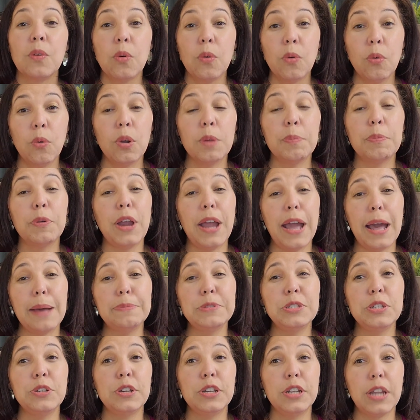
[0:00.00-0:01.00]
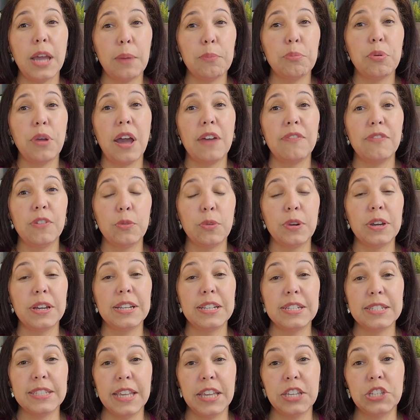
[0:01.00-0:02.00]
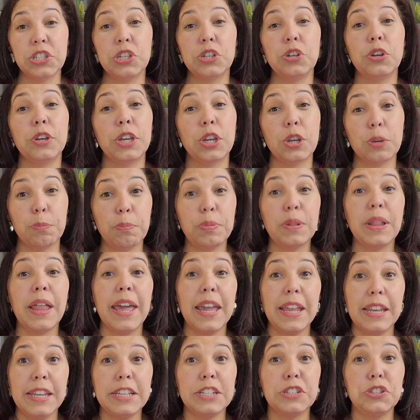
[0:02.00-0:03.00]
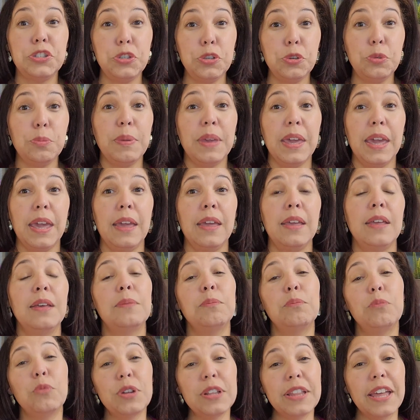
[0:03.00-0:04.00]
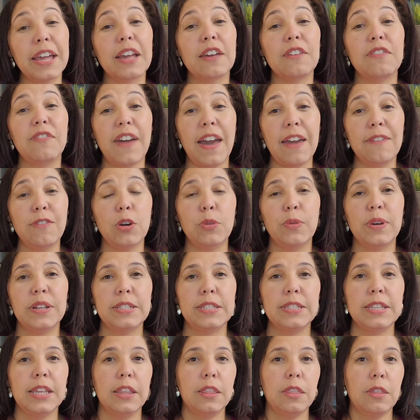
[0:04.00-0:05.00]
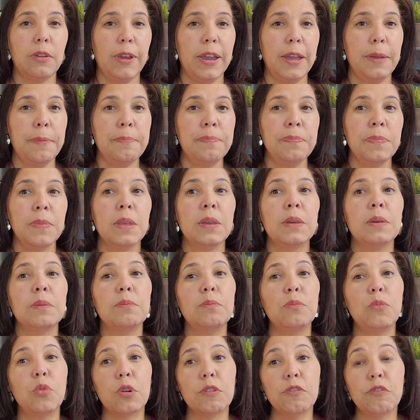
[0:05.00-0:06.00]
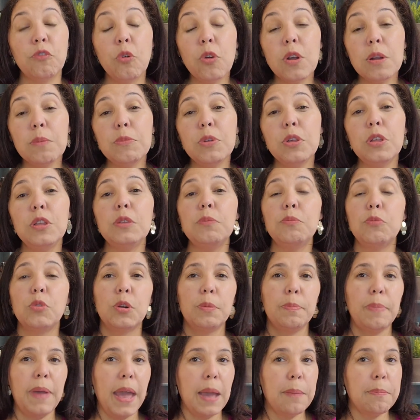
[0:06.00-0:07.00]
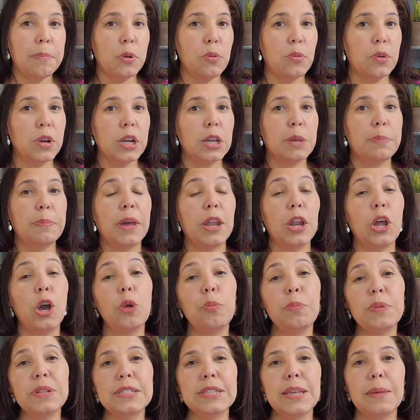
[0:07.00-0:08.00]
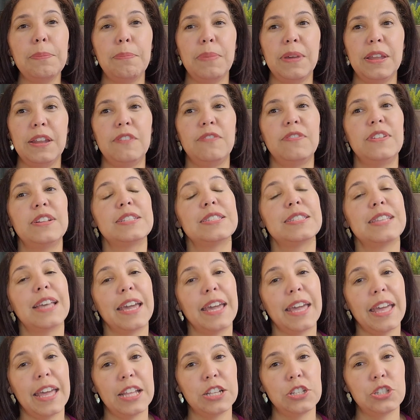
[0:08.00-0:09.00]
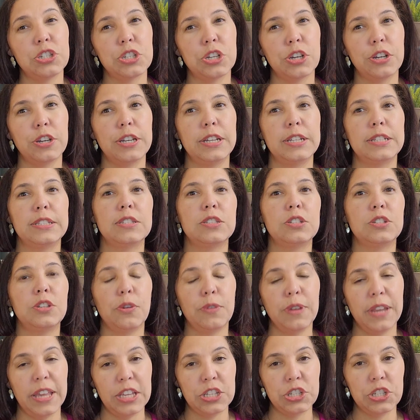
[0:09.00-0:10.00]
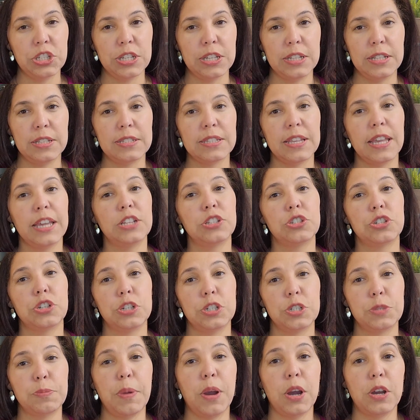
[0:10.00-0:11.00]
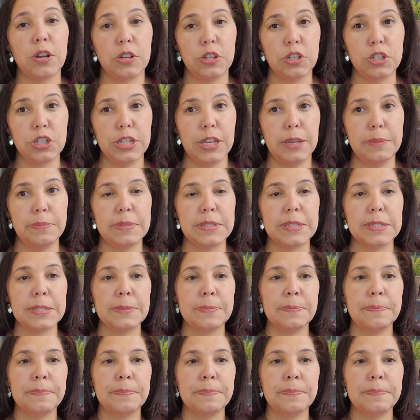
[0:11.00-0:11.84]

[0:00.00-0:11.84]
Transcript: Or perhaps you're a nonprofit organization, or you're planning to be, more like a 501c3. More formal, more paperwork, but opens up benefits like insurance, donations, and church partnerships.